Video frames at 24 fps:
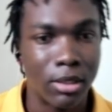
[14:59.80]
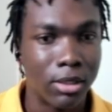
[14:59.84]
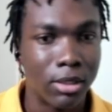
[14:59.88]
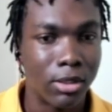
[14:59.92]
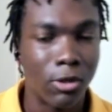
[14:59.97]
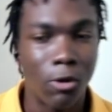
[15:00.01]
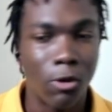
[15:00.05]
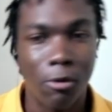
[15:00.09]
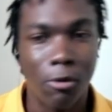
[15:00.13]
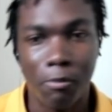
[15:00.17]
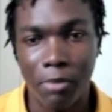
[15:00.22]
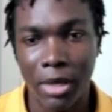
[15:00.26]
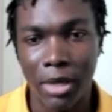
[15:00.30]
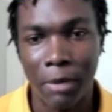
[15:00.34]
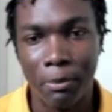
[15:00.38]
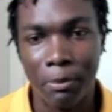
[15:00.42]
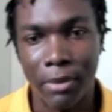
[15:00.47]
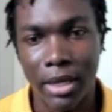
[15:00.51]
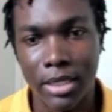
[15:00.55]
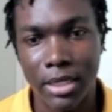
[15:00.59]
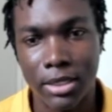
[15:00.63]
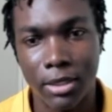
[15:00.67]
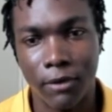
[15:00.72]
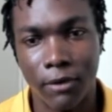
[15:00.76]
Don't play
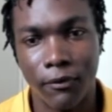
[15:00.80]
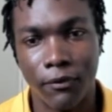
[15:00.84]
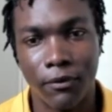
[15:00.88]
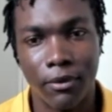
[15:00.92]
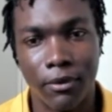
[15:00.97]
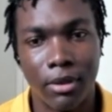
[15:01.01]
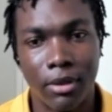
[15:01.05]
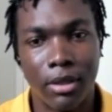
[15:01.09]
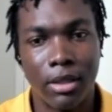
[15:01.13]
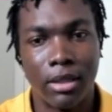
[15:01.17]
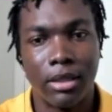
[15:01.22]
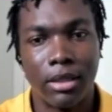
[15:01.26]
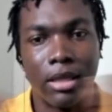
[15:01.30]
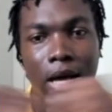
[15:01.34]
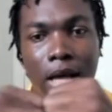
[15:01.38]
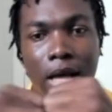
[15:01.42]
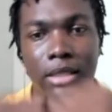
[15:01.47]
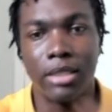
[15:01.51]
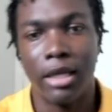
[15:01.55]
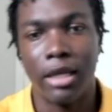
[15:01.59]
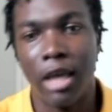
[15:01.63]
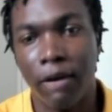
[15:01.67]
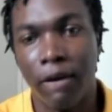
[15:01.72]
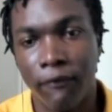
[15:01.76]
passive.
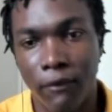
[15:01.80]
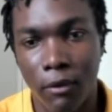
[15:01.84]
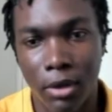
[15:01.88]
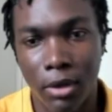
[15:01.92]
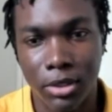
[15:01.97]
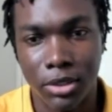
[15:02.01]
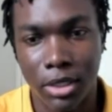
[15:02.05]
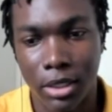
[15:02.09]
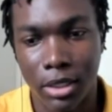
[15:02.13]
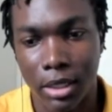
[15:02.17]
Thanks again for watching,